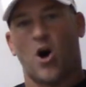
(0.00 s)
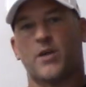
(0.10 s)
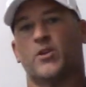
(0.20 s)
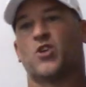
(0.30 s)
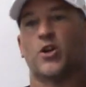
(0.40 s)

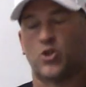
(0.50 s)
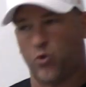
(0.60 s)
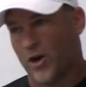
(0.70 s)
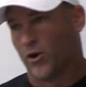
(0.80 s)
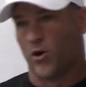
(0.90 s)
arguments on
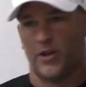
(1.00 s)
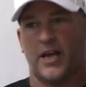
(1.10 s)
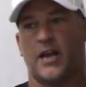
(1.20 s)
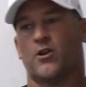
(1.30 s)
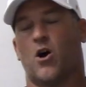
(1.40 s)
Twitter or they
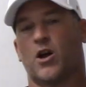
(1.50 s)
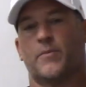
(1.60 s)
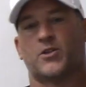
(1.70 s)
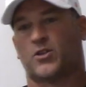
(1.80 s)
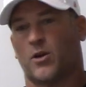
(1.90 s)
get into
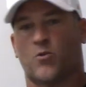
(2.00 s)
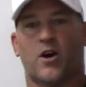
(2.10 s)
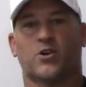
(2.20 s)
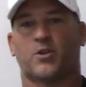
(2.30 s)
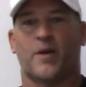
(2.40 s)
arguments somewhere
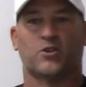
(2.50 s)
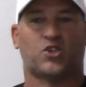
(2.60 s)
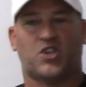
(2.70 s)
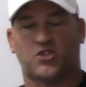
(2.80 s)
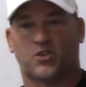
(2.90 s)
else about
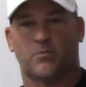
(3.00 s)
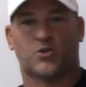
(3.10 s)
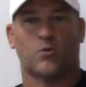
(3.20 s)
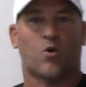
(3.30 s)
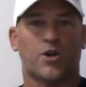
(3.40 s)

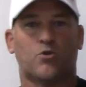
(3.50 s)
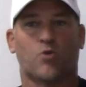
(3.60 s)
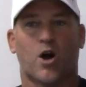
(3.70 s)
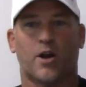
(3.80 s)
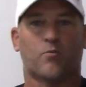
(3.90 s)
systems and what do you
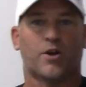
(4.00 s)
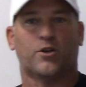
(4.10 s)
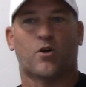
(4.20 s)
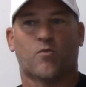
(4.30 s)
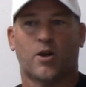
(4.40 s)
run and what you
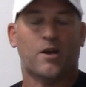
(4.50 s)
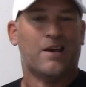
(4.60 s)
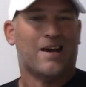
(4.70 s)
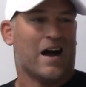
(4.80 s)
don't run.